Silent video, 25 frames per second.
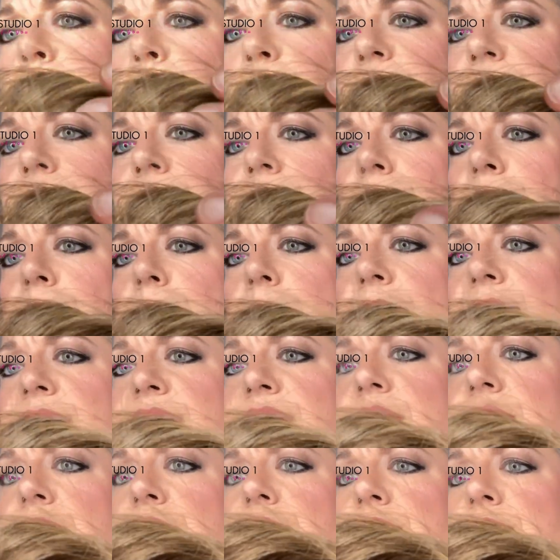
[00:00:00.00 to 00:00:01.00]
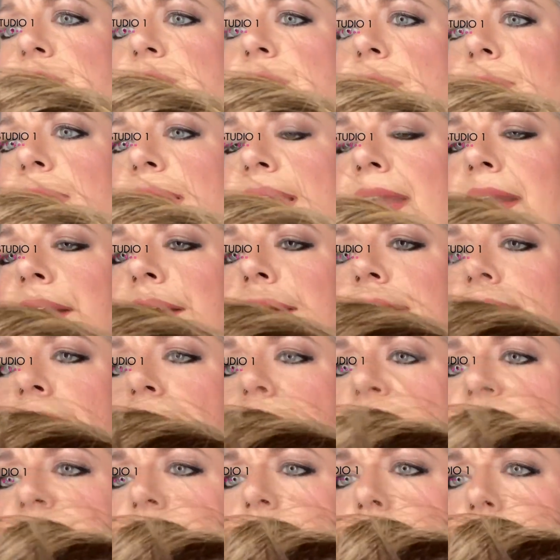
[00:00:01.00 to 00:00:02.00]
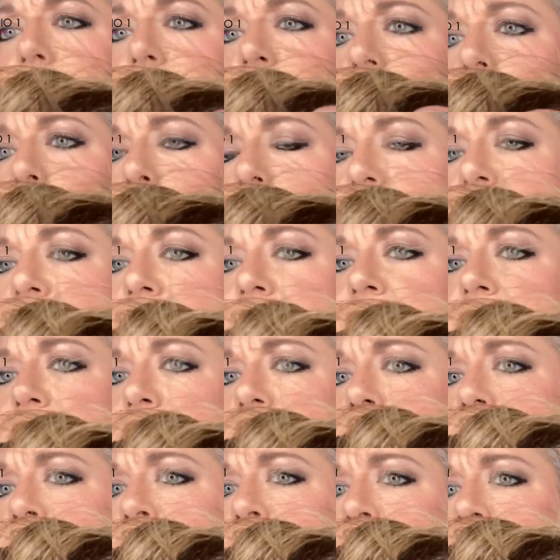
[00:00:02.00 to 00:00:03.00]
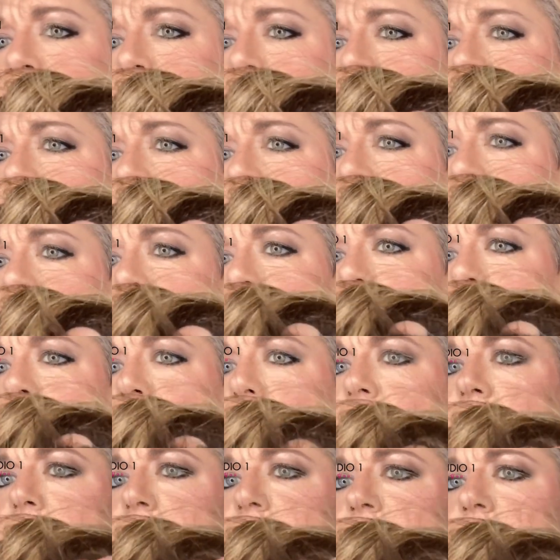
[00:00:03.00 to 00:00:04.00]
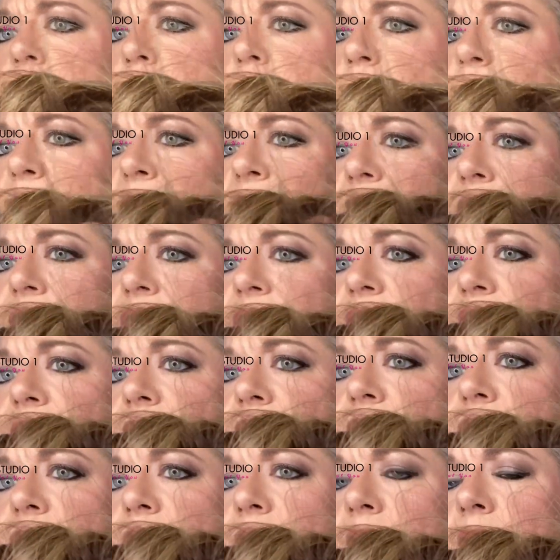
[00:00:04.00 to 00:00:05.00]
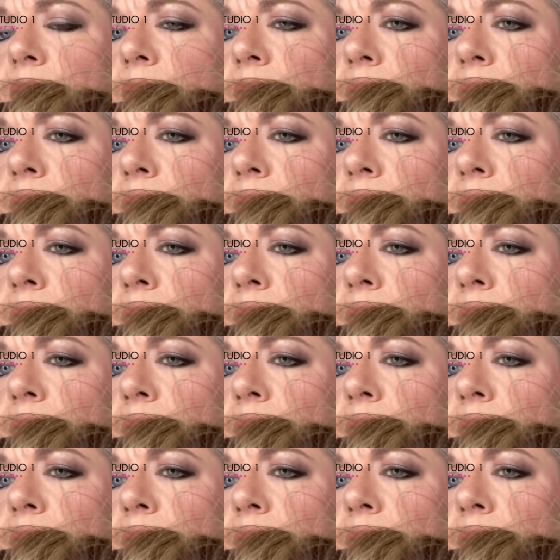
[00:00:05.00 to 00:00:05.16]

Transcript: but notice there's no hair coming through that mesh. It's wefts,